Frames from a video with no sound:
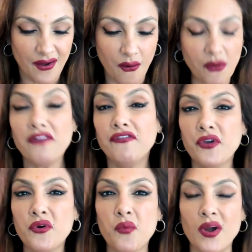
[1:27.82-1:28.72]
all of
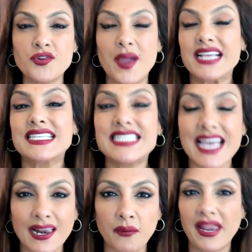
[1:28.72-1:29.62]
you want to
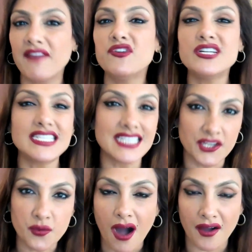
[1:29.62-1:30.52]
excel wherever it is
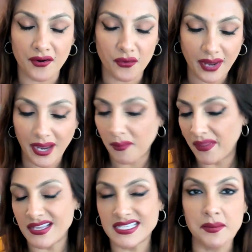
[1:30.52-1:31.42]
that you are, okay?
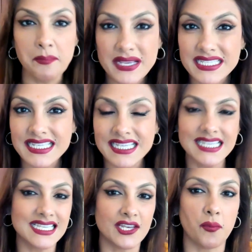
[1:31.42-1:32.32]
Whether it's in
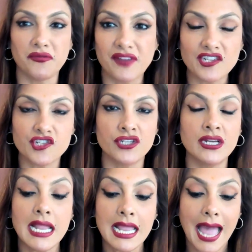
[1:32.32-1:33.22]
business, in your
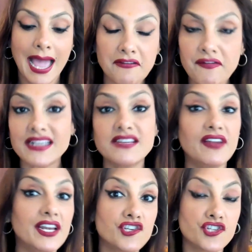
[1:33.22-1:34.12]
profession, and effective
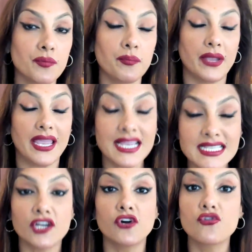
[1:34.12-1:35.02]
leadership
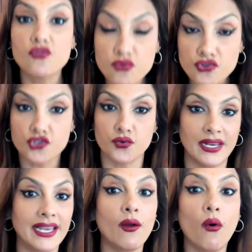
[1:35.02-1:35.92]
is
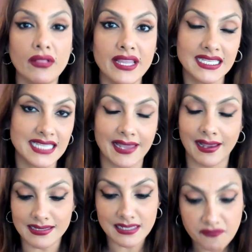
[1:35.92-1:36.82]
crucial in all these
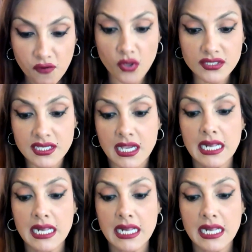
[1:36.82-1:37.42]
areas. And of course,